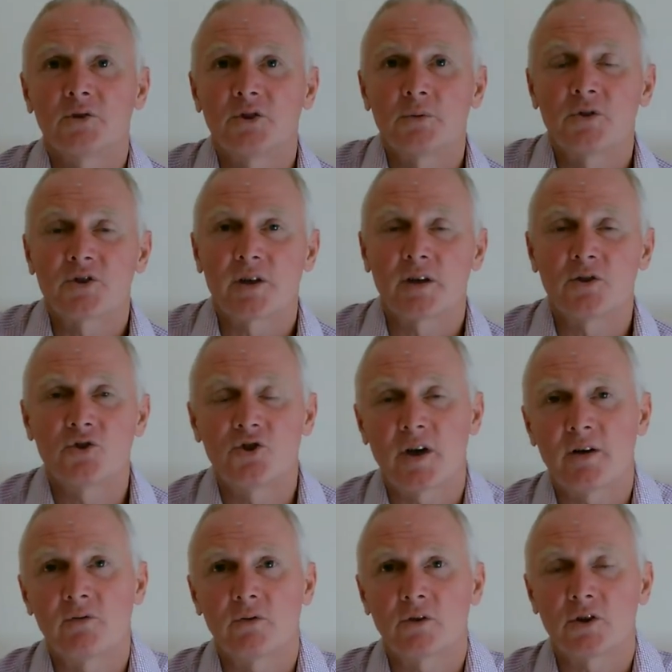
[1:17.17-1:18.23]
shall we say,
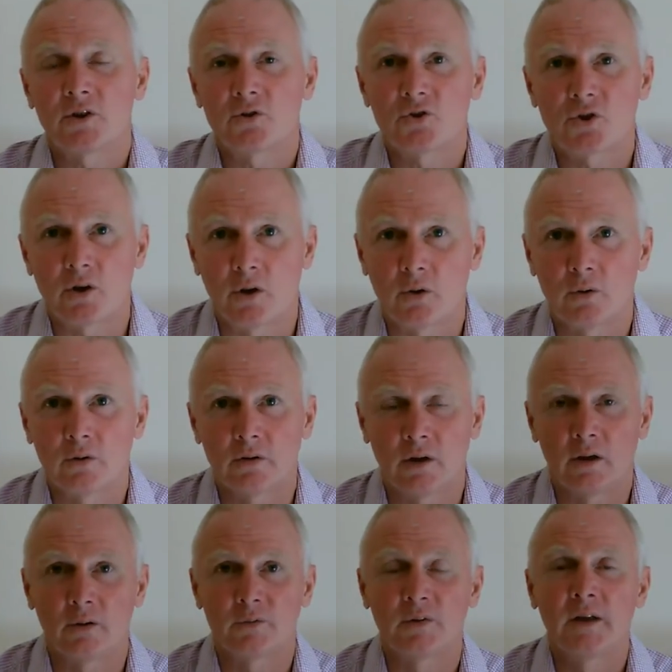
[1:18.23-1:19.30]
general control
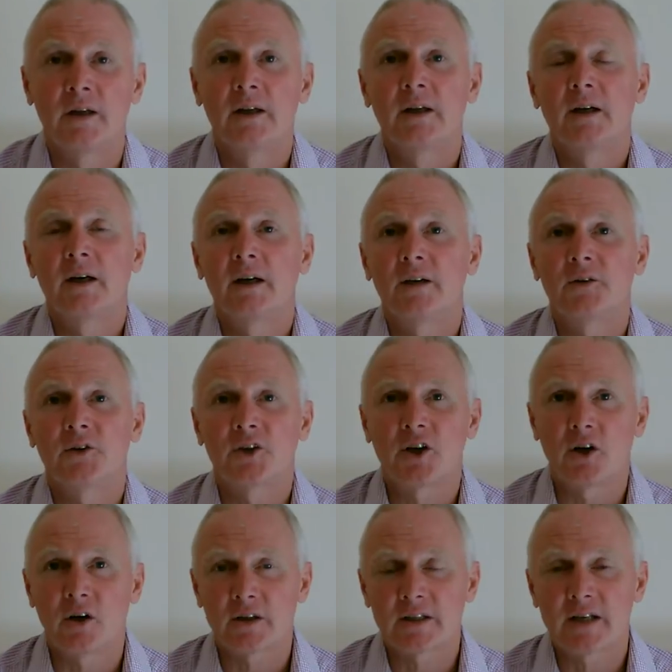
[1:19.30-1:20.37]
of the
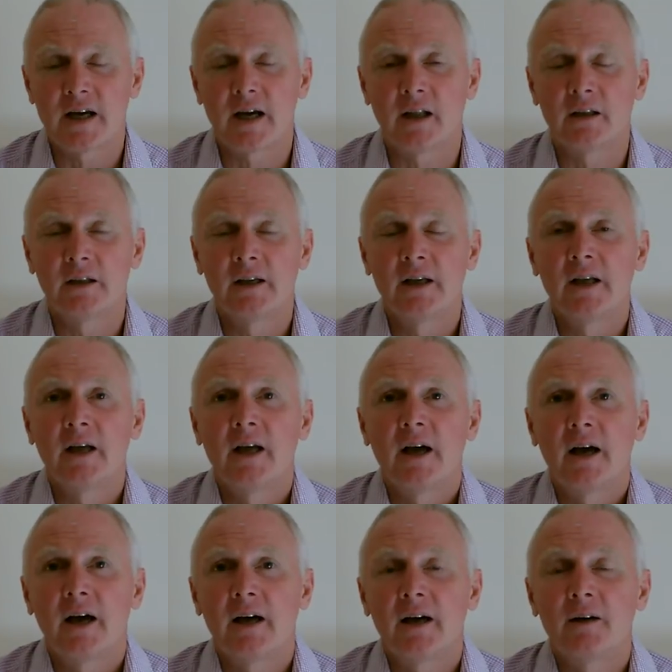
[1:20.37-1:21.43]
cartel.
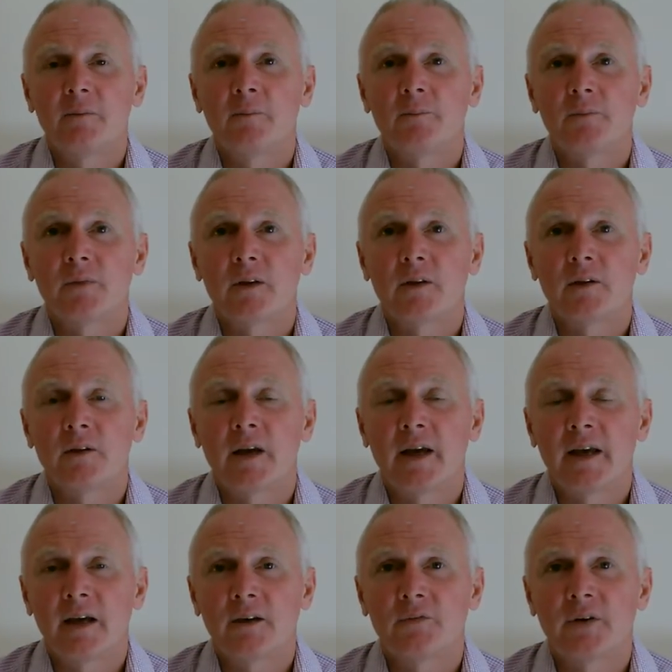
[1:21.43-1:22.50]

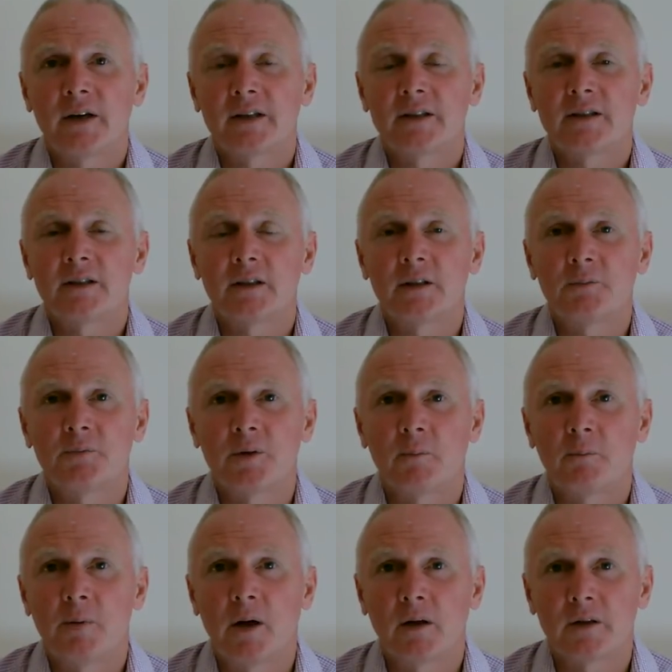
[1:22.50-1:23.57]
They have had a
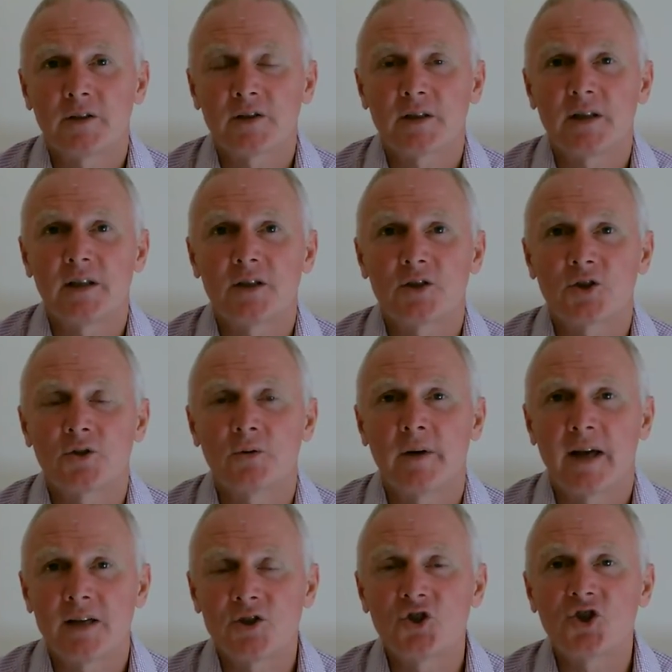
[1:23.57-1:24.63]
deliberate policy to
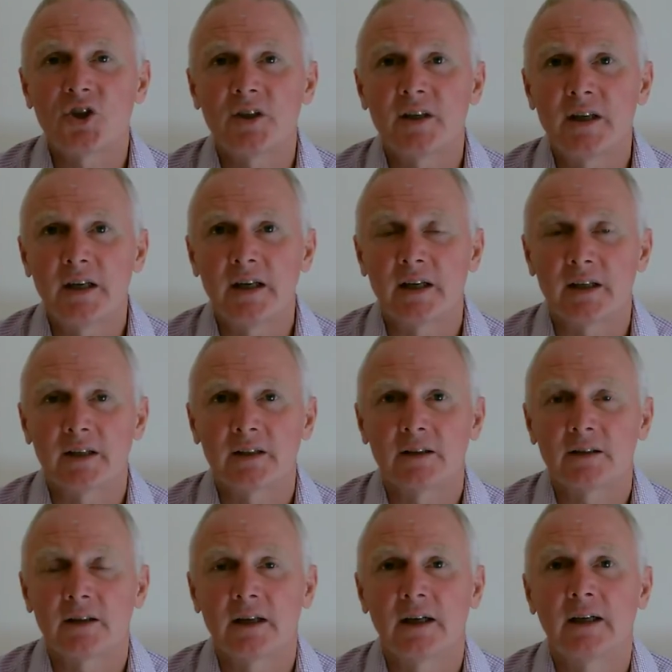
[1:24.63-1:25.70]
engineer
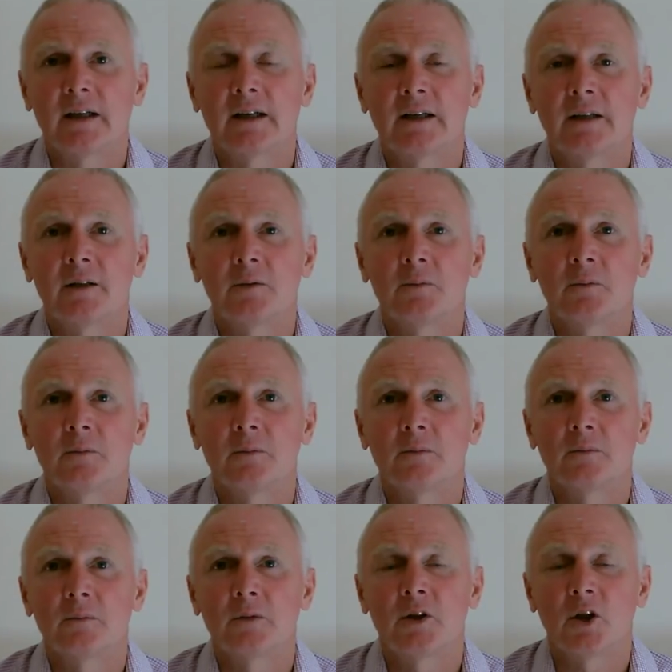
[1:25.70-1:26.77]

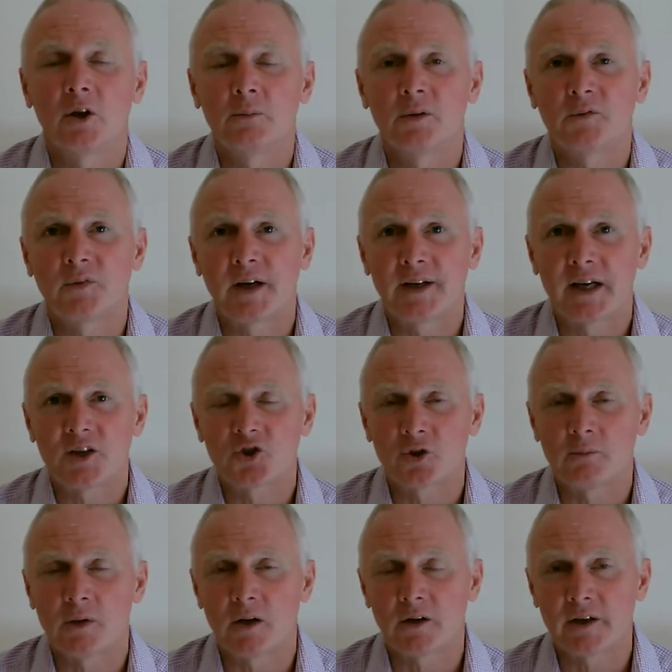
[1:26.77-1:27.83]
global
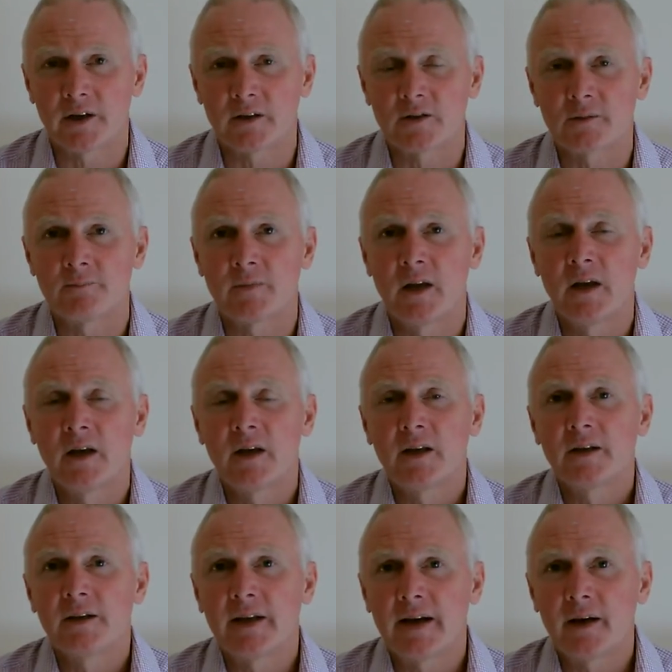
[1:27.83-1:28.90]
financial markets.
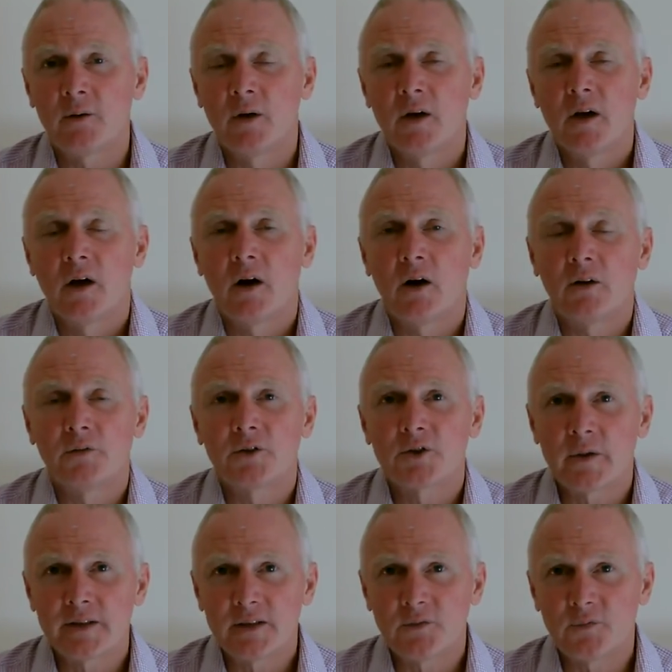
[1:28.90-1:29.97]
Now, on
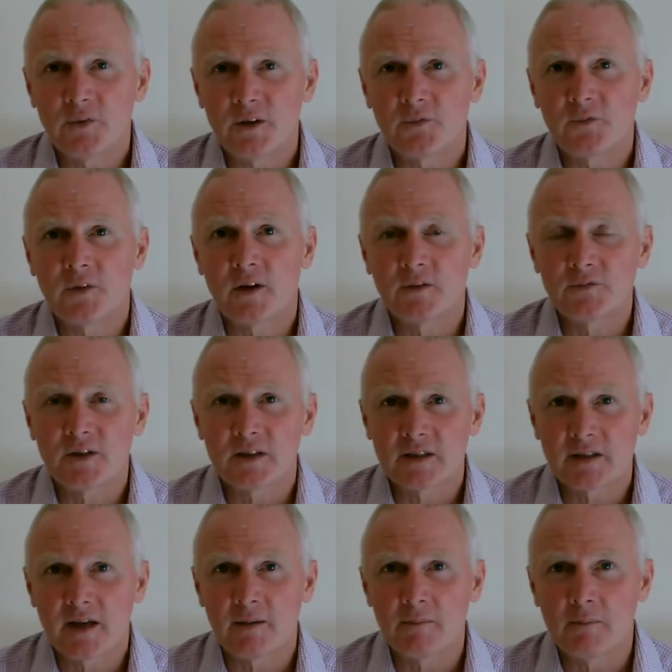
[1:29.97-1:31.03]
the 25th of
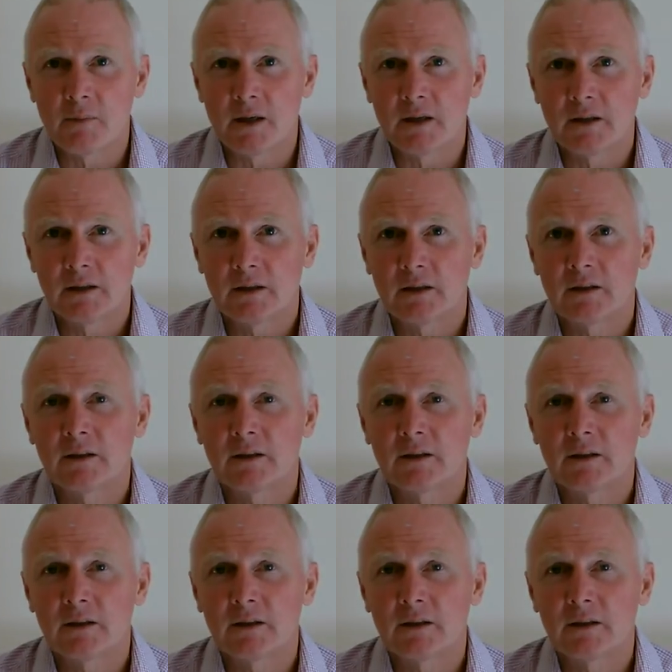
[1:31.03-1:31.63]
December,